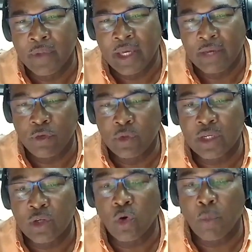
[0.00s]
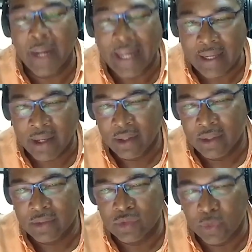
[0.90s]
if you didn't go back
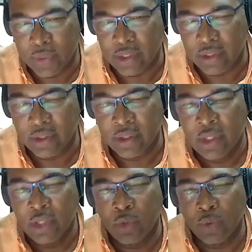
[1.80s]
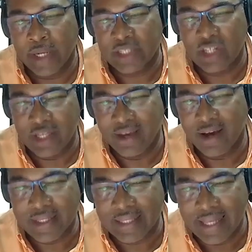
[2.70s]
to India, you actually
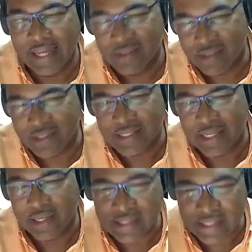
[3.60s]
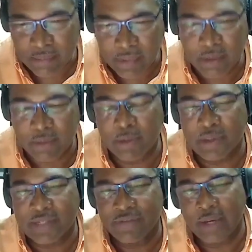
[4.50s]
got land, 6 acres at a minimum
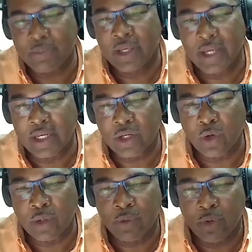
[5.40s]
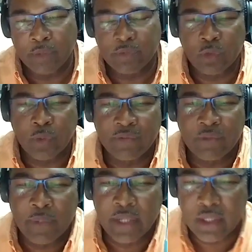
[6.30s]
as a family, and it go up to 12,
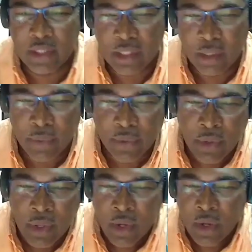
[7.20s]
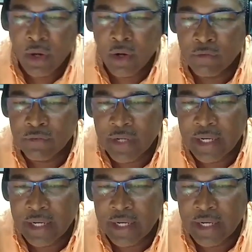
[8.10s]
depending on the number of